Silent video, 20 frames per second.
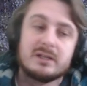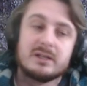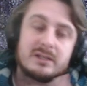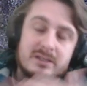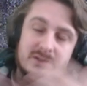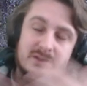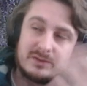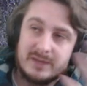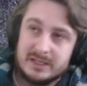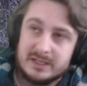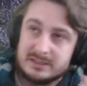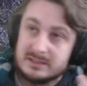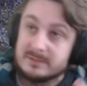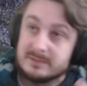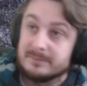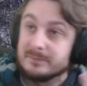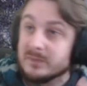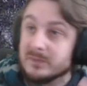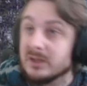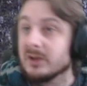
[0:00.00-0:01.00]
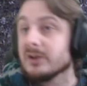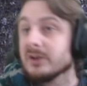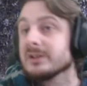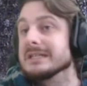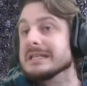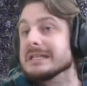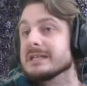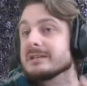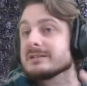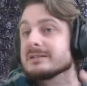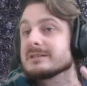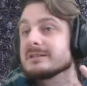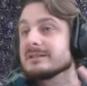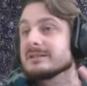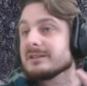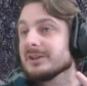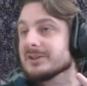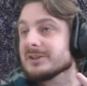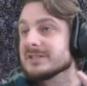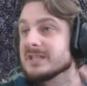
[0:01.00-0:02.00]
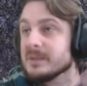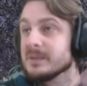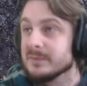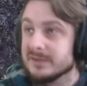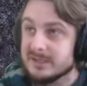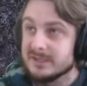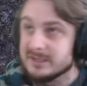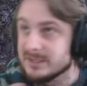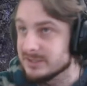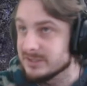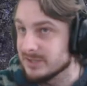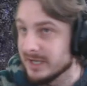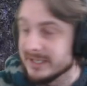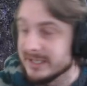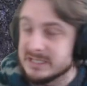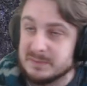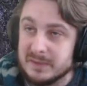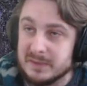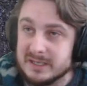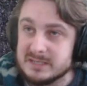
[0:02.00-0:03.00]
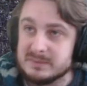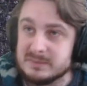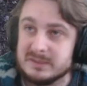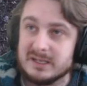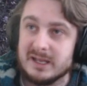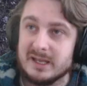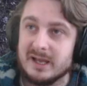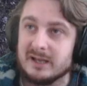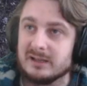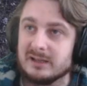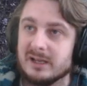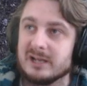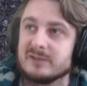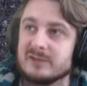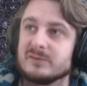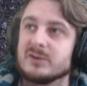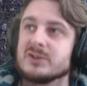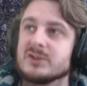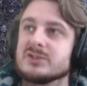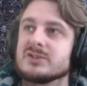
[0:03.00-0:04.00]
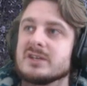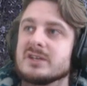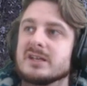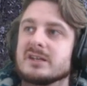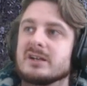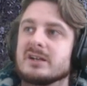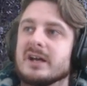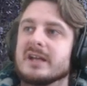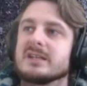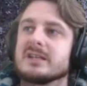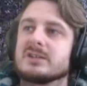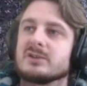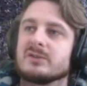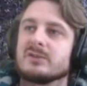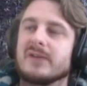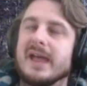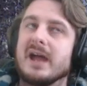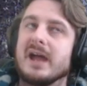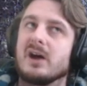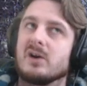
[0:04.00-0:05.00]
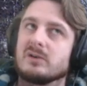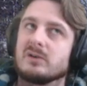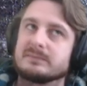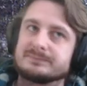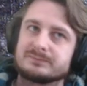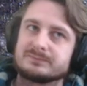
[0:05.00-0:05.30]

So that's, here's some of the design space being outlined for you, so you can get an idea of how